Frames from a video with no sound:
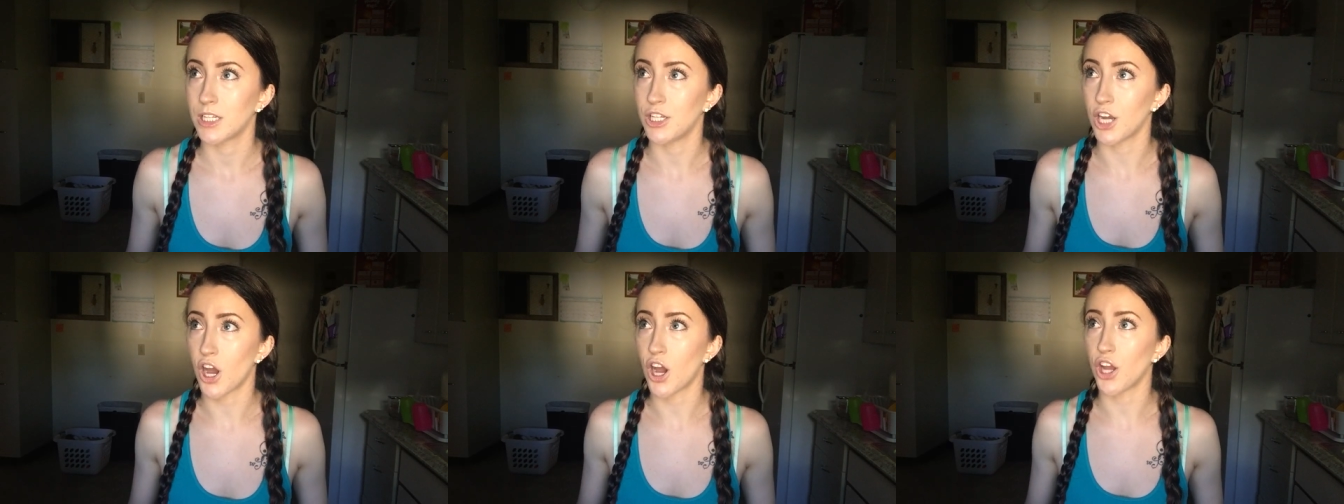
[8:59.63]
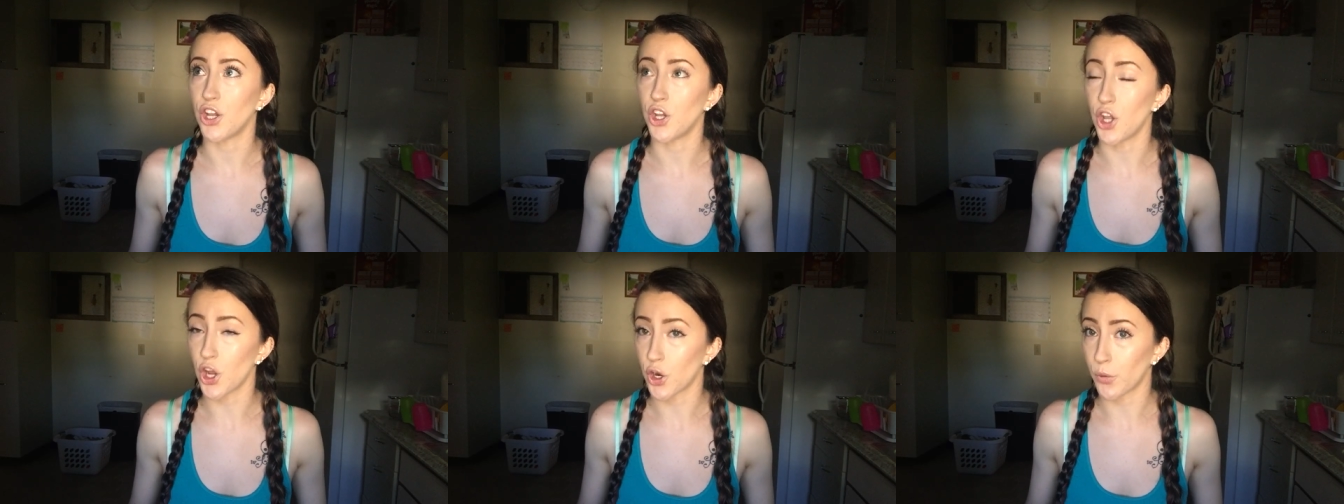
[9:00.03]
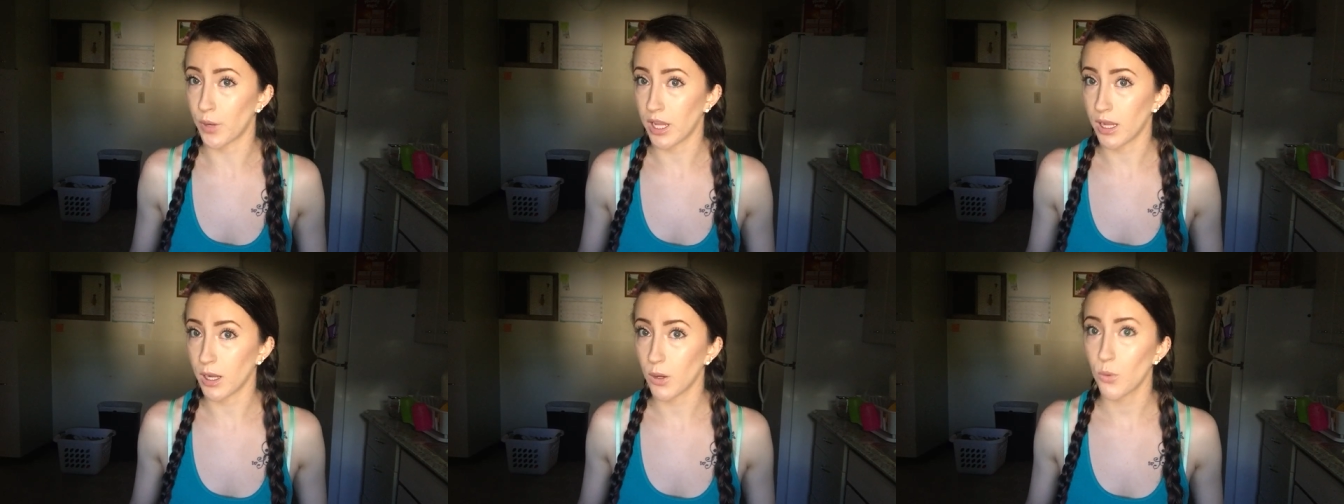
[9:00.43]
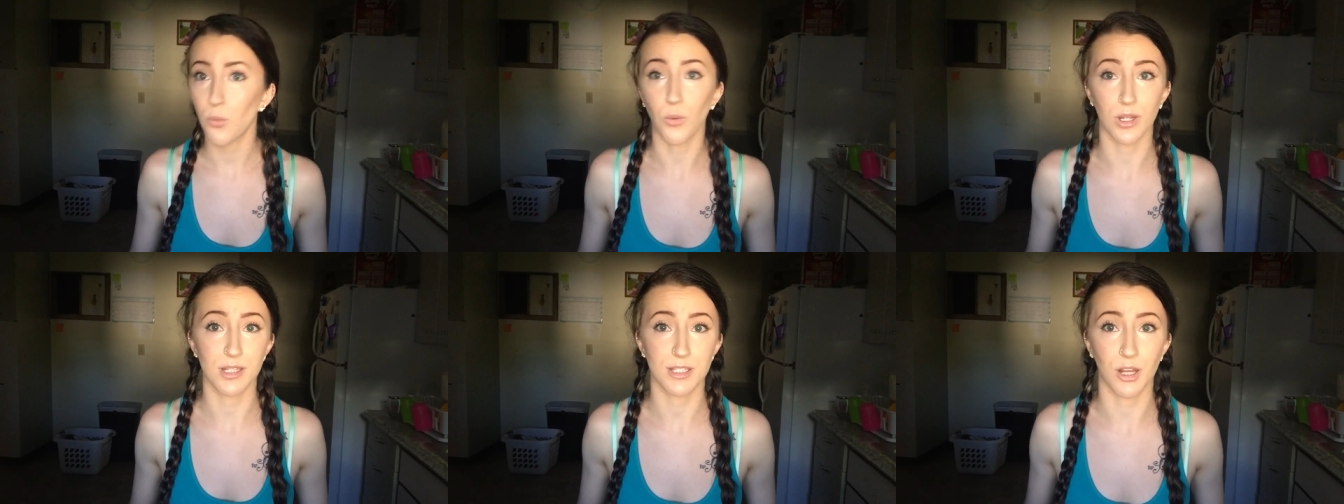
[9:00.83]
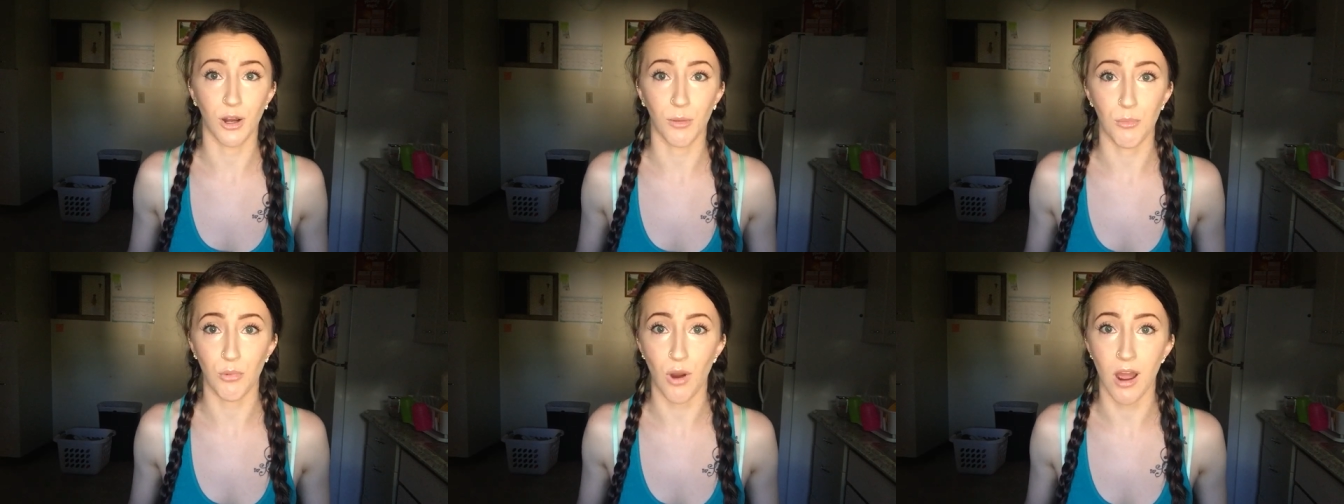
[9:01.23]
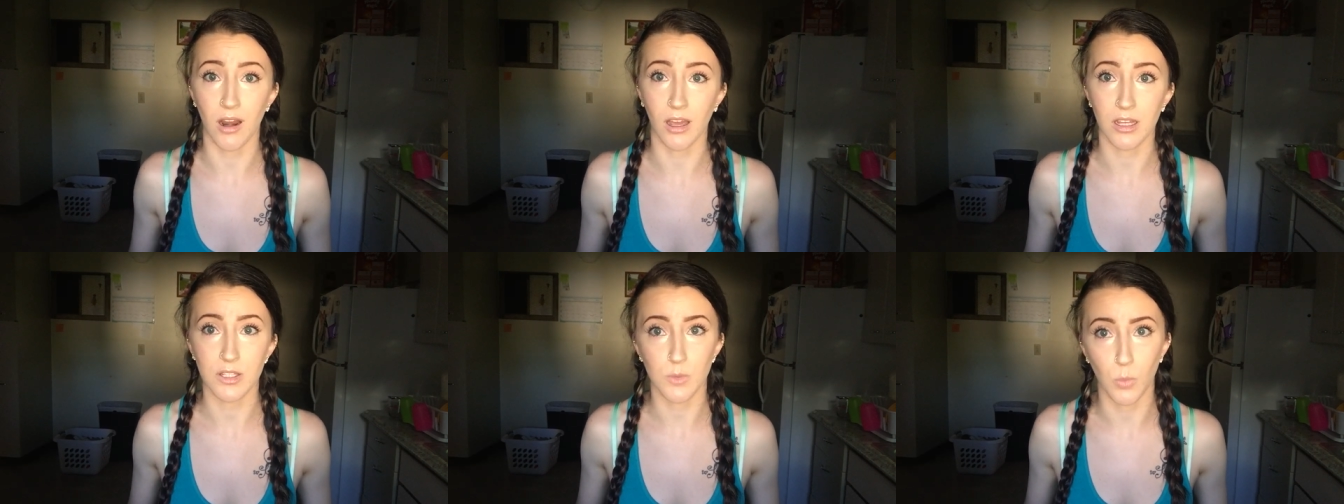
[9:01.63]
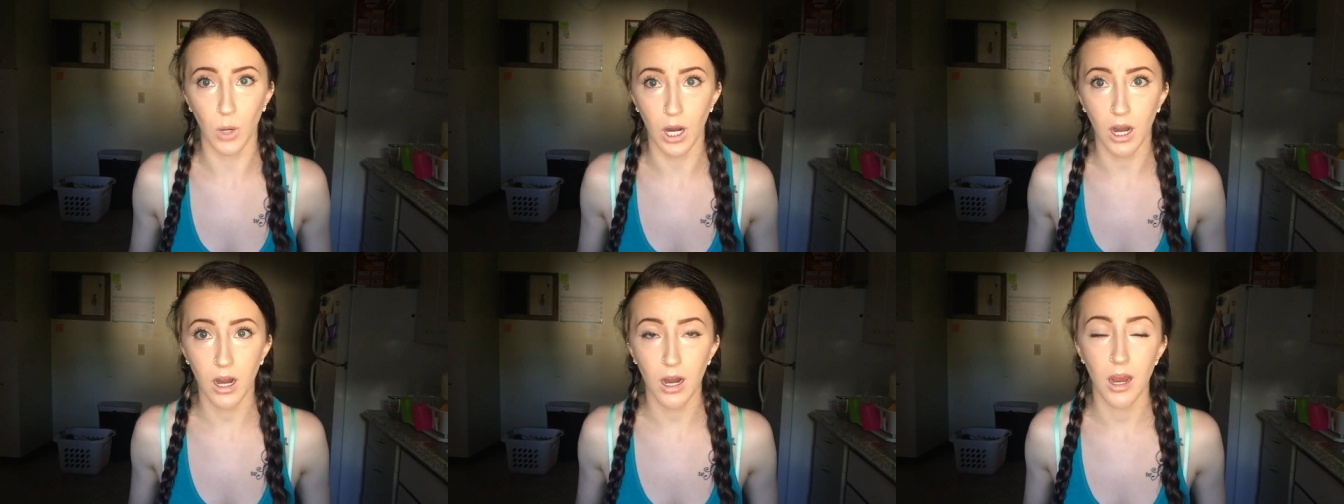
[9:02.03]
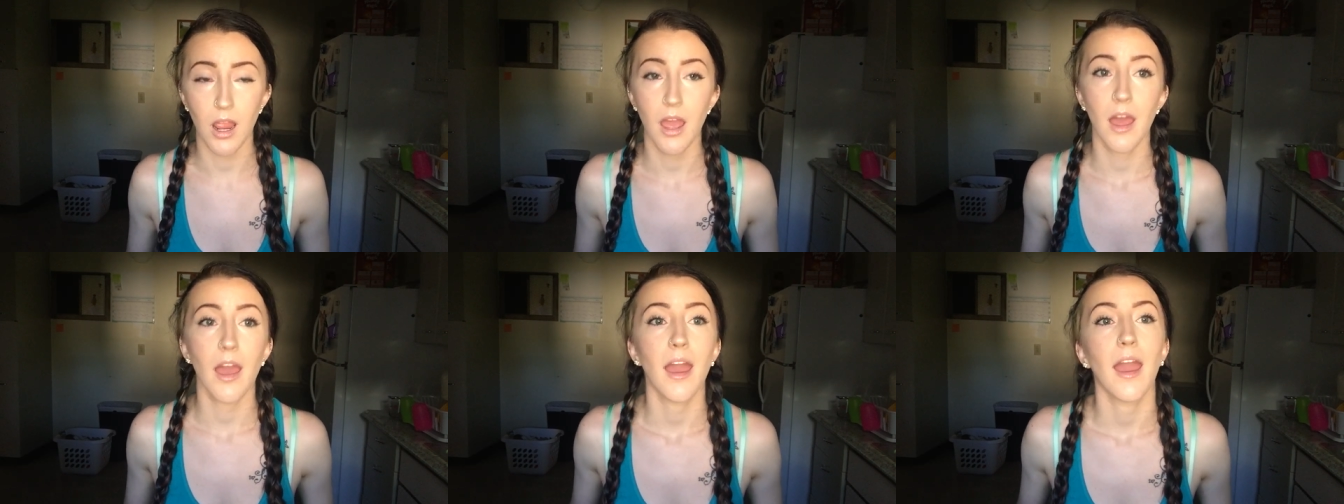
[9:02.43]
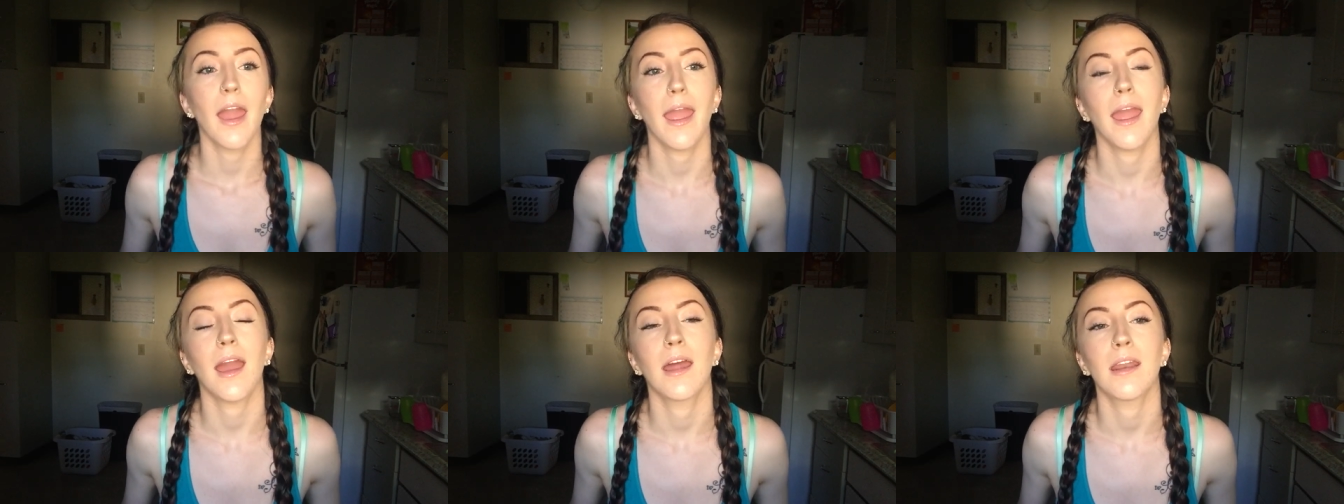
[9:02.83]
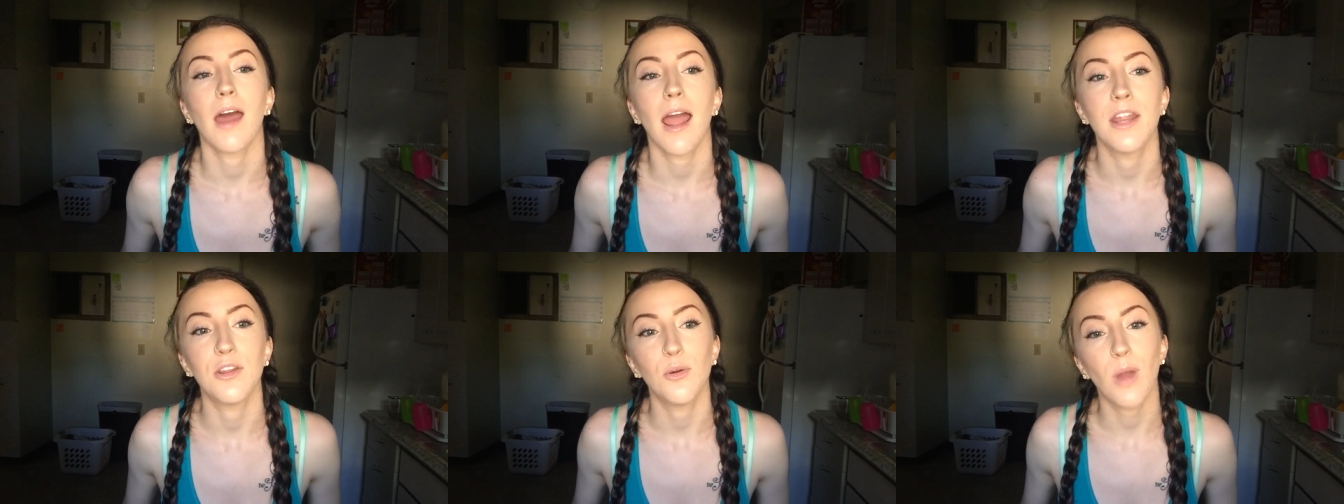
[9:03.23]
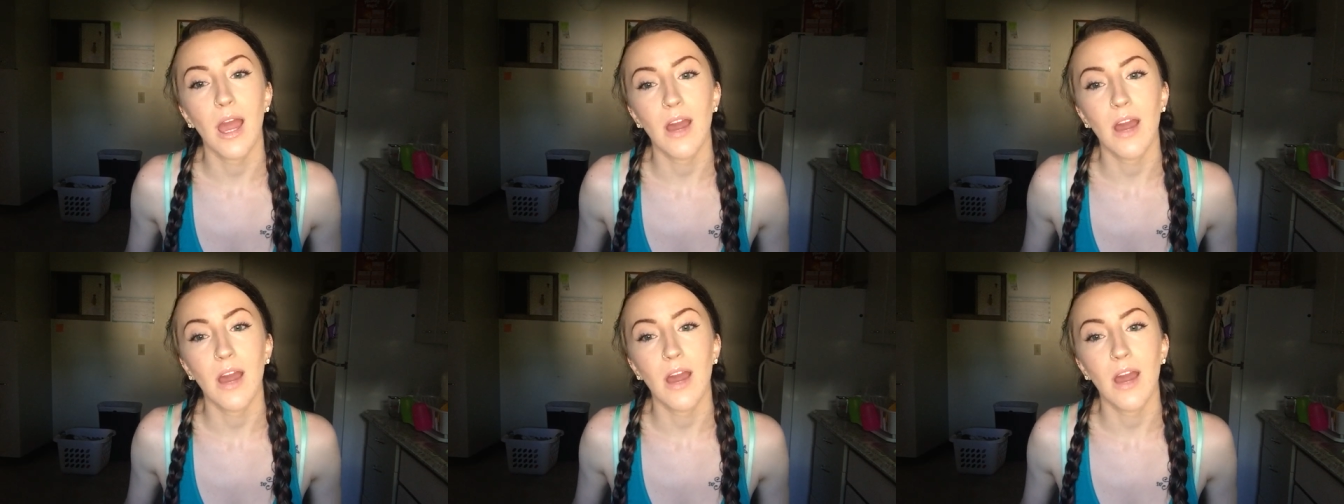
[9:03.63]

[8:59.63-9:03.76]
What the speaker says: not knowing what certain products were, and I do